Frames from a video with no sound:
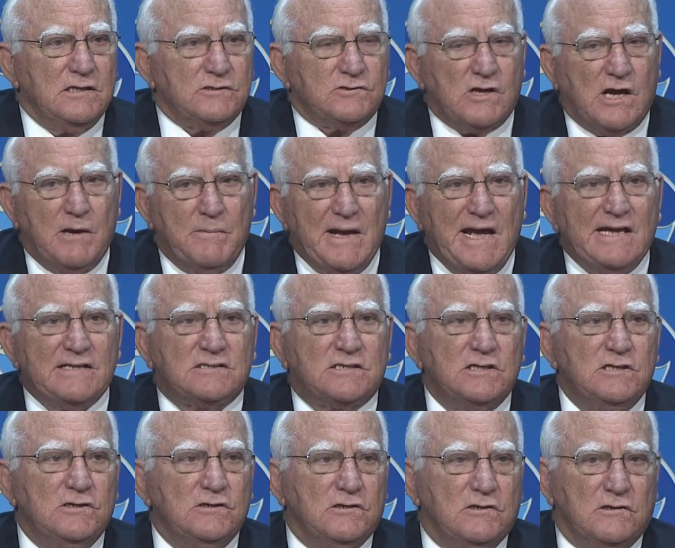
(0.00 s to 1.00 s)
So I'm
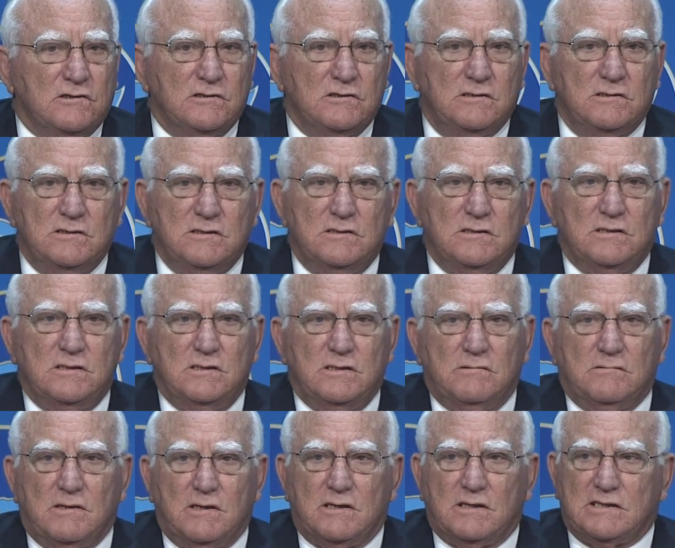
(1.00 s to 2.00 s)
asking you,
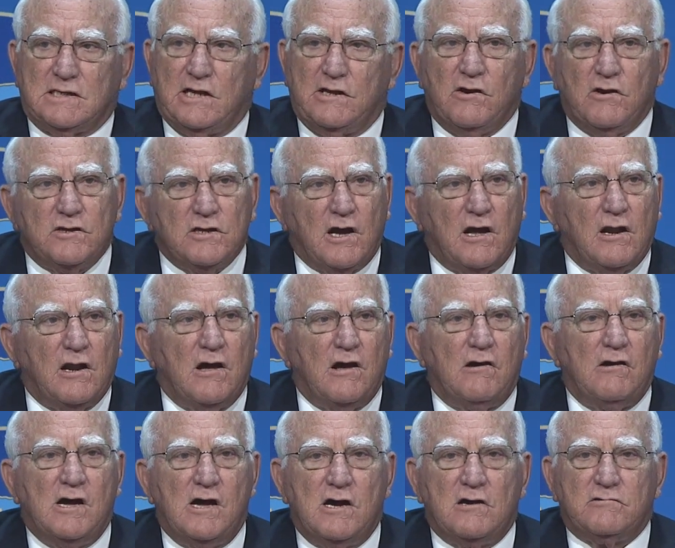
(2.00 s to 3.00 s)
because I know y'all
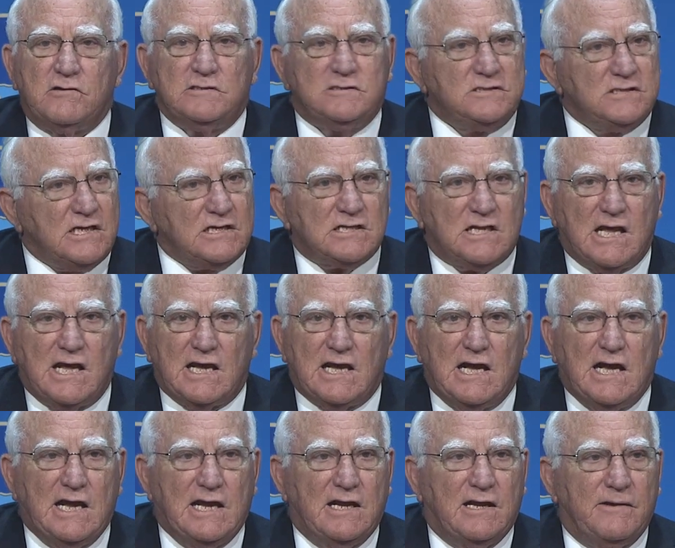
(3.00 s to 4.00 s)
all hungry just like
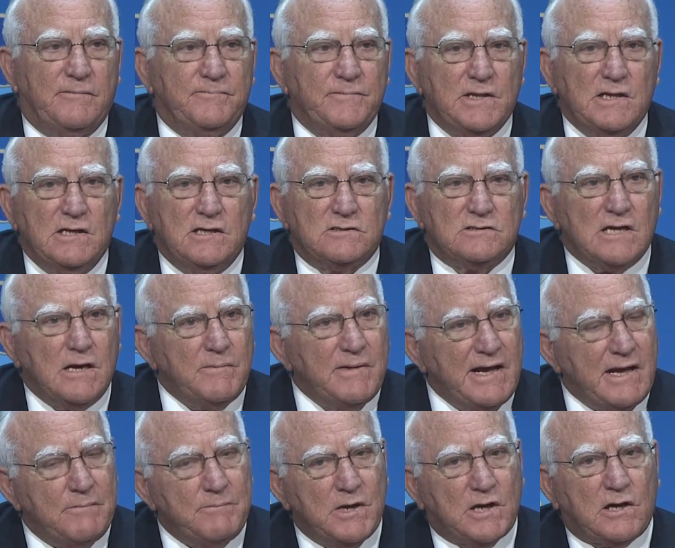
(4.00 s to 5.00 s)
I am. So I'm
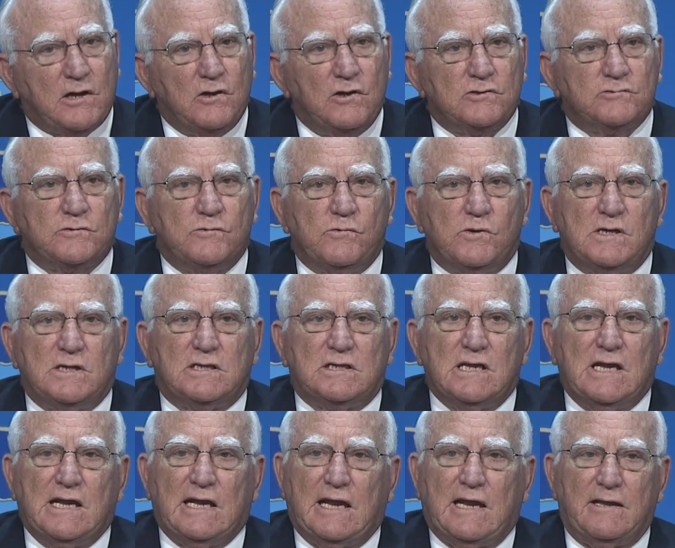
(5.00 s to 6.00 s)
going to close with one
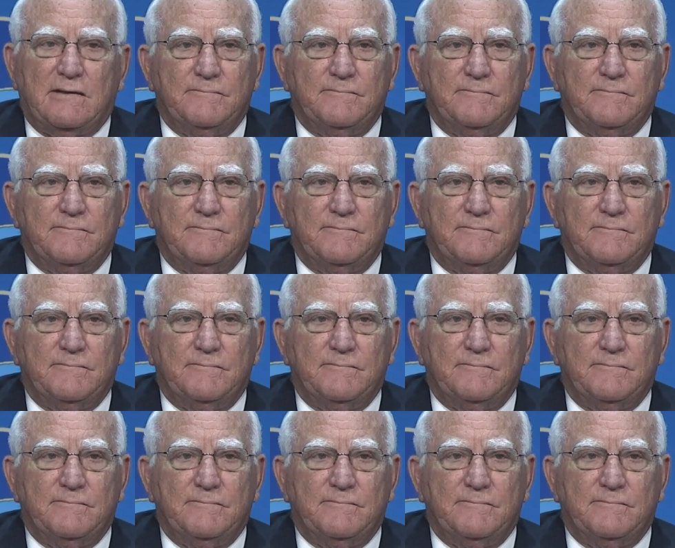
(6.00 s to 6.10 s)
thing.